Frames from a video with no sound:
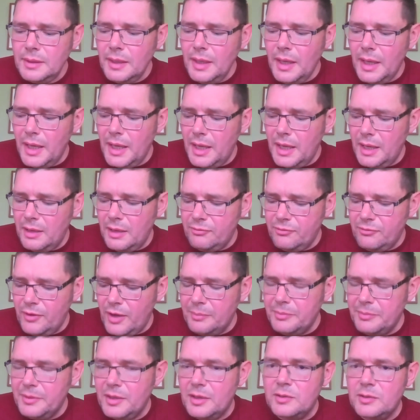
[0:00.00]
a
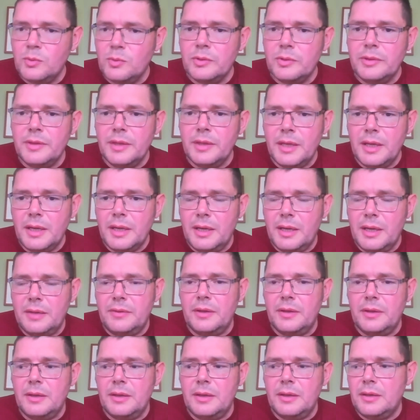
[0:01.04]
farm that had won
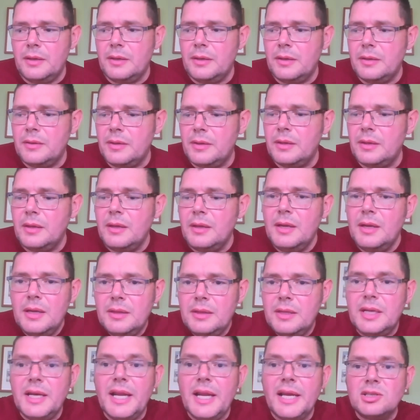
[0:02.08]
the
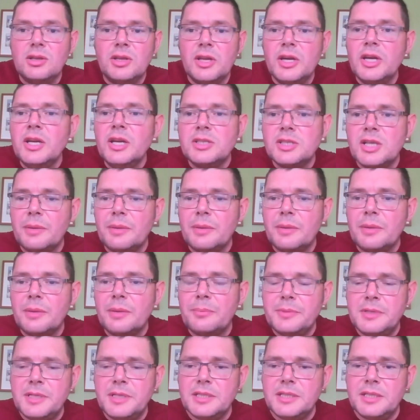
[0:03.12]
national herds
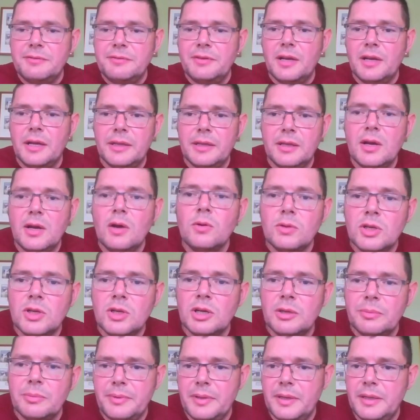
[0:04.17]
competition, if you like, the Gold
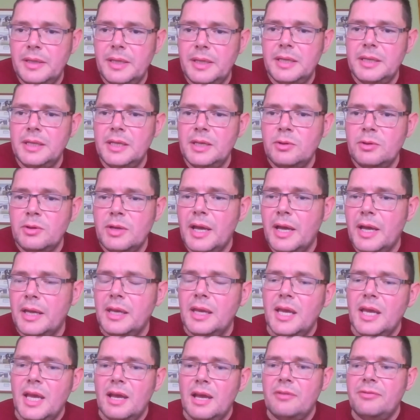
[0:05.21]
Cup in the
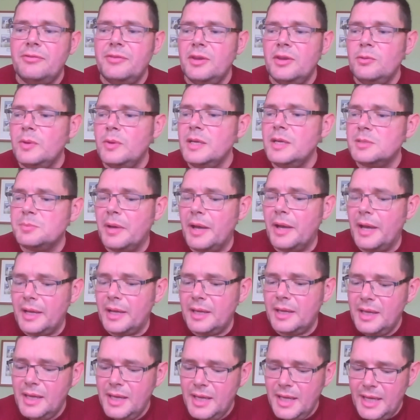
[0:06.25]
UK a few weeks
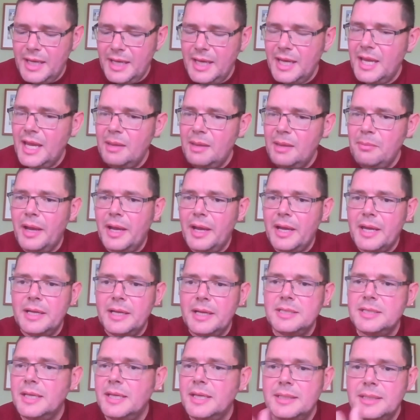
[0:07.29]
back. And he came
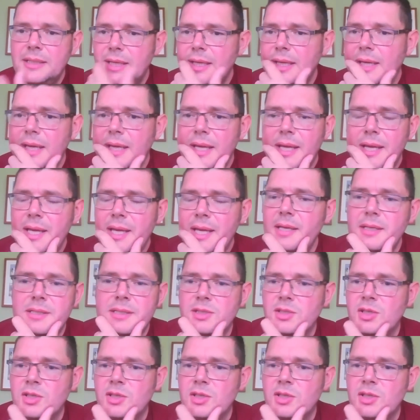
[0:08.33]
back and he said,
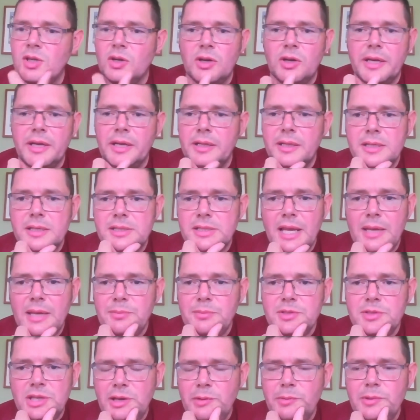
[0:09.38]
he's talking the same
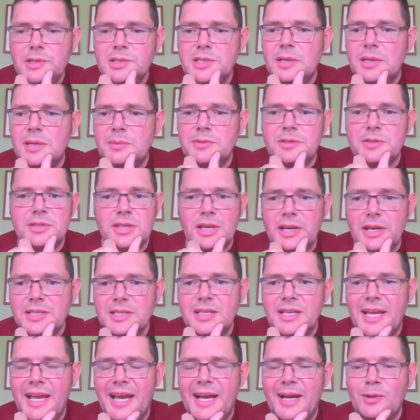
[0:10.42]
as you in terms of
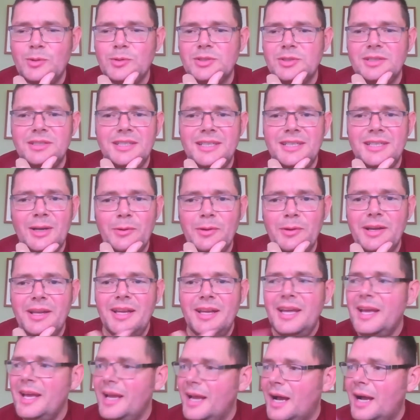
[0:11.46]
size of cows. And,
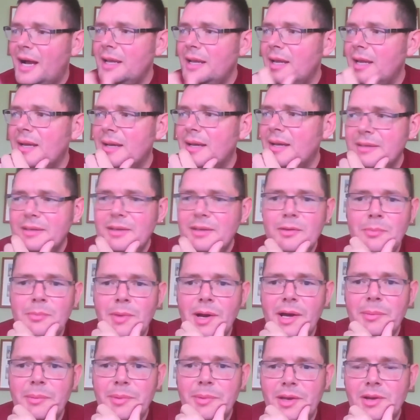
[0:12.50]

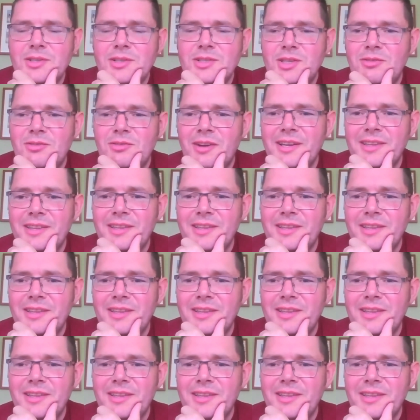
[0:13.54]
you might be onto the